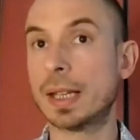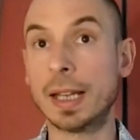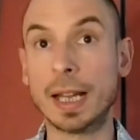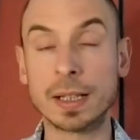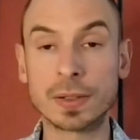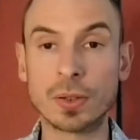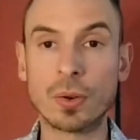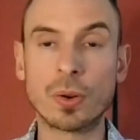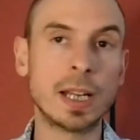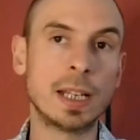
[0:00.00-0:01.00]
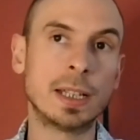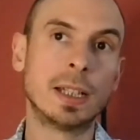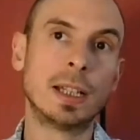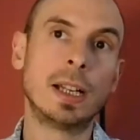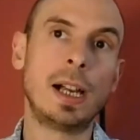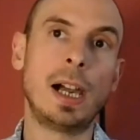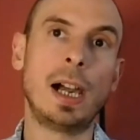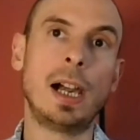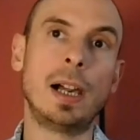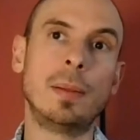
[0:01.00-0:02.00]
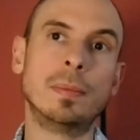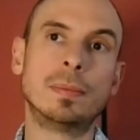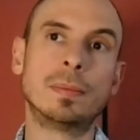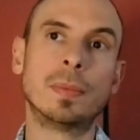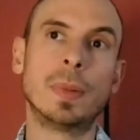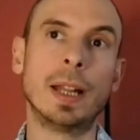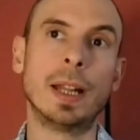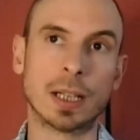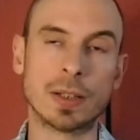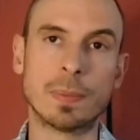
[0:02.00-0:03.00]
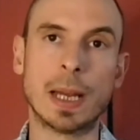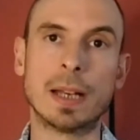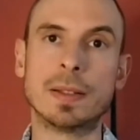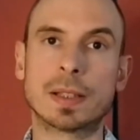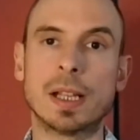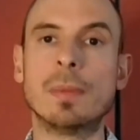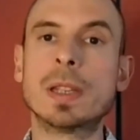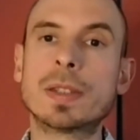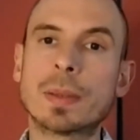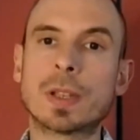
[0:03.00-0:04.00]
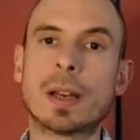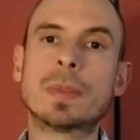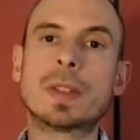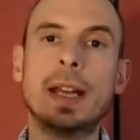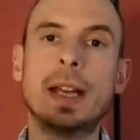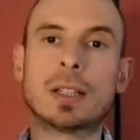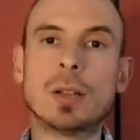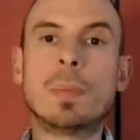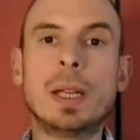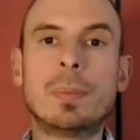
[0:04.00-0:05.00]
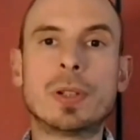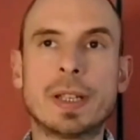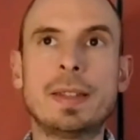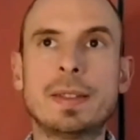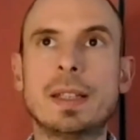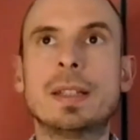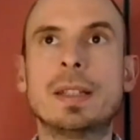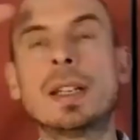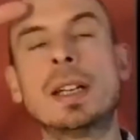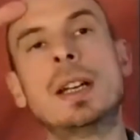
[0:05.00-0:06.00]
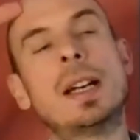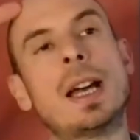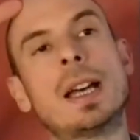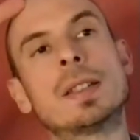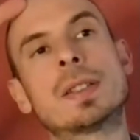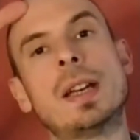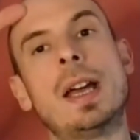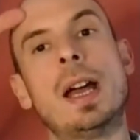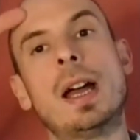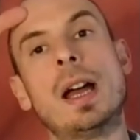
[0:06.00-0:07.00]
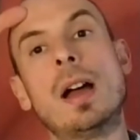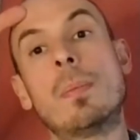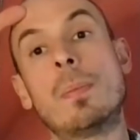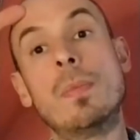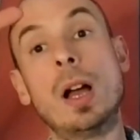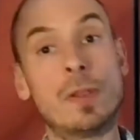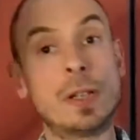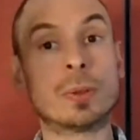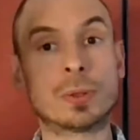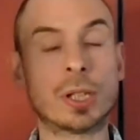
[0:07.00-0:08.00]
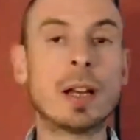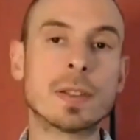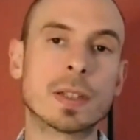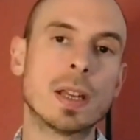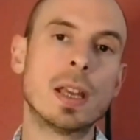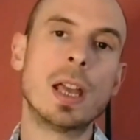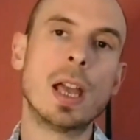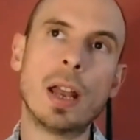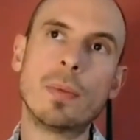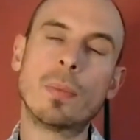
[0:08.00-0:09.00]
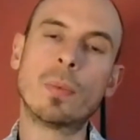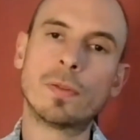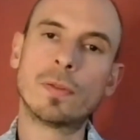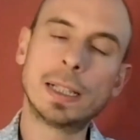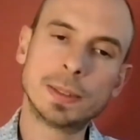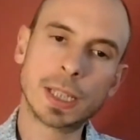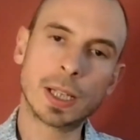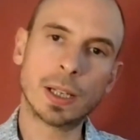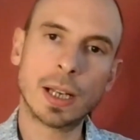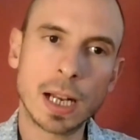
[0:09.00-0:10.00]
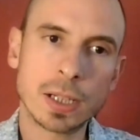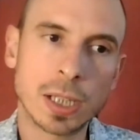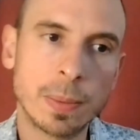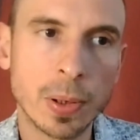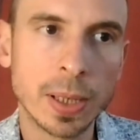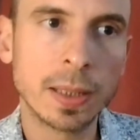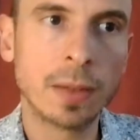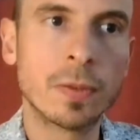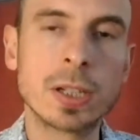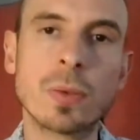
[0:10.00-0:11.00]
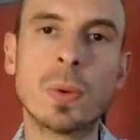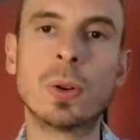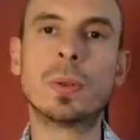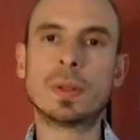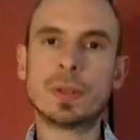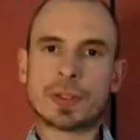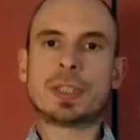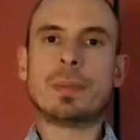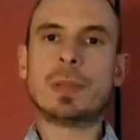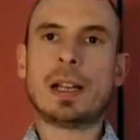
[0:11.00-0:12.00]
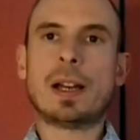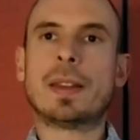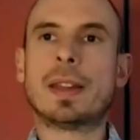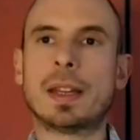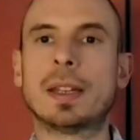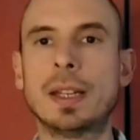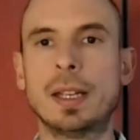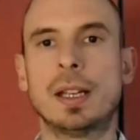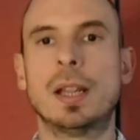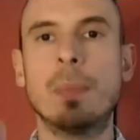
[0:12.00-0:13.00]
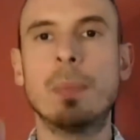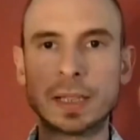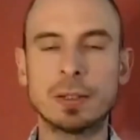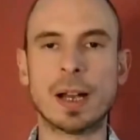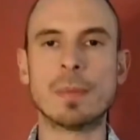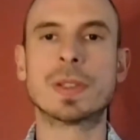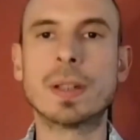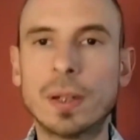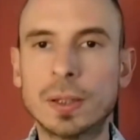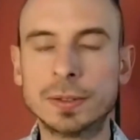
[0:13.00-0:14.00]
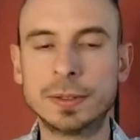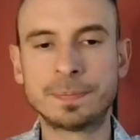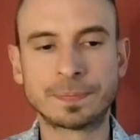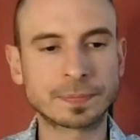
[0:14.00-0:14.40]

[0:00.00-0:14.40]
and then a story, and then go to bed and sleep. And sometimes that could be presented as a visual chart. And we found that actually putting the visual stimuli, the pictograms on